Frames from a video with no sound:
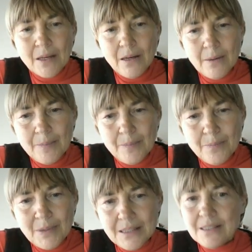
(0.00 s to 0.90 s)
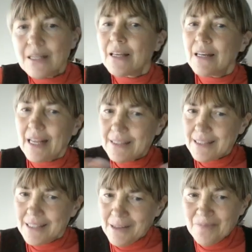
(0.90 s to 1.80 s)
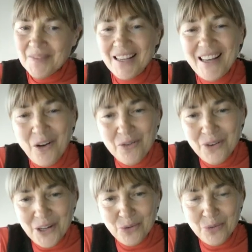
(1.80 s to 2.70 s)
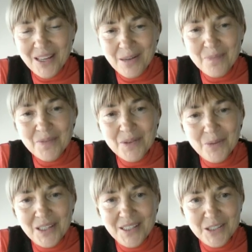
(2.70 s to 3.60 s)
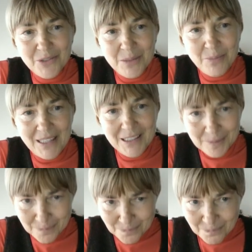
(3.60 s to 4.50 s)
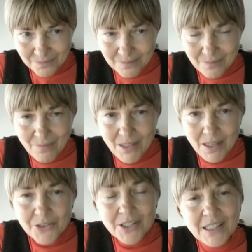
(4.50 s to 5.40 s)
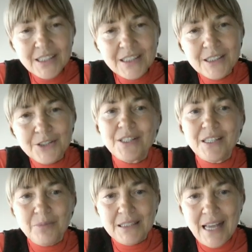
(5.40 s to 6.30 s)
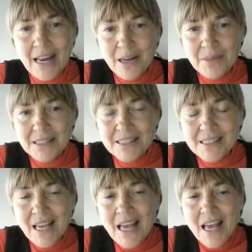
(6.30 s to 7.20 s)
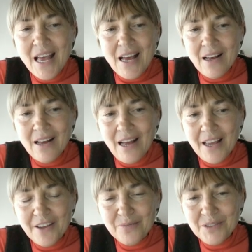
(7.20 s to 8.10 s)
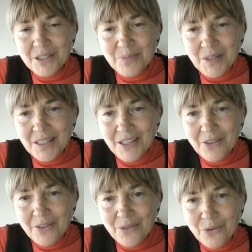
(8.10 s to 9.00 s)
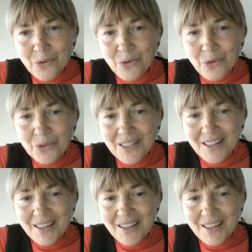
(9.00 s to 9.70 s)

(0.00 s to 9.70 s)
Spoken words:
But let's see how far do we come in this respect. Regarding the sustainability elements, I have been speaking through